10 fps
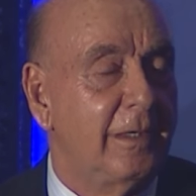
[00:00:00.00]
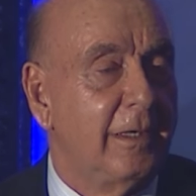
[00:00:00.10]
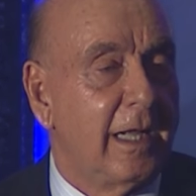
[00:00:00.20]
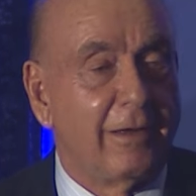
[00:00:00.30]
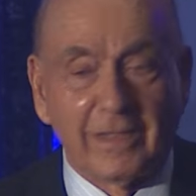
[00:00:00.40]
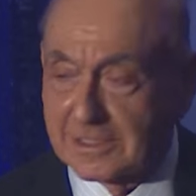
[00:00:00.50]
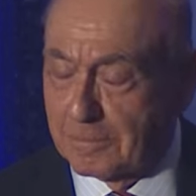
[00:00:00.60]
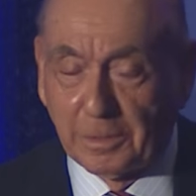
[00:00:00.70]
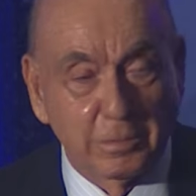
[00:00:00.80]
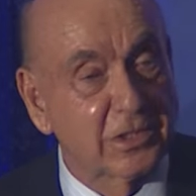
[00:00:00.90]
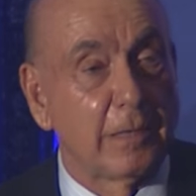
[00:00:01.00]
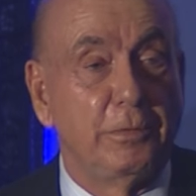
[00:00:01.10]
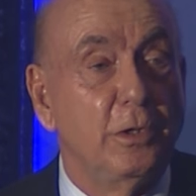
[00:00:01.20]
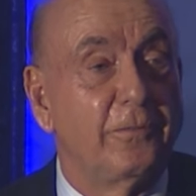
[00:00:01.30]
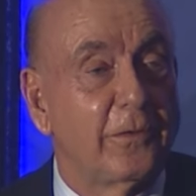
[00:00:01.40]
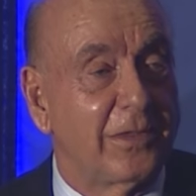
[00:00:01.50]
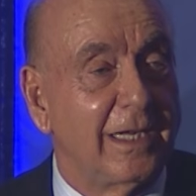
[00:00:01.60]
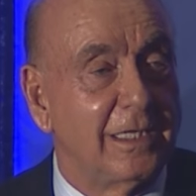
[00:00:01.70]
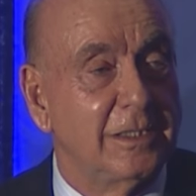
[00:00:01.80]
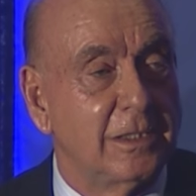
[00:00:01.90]
And I've had some people say beautiful
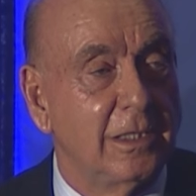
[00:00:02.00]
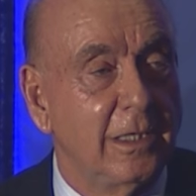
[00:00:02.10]
things.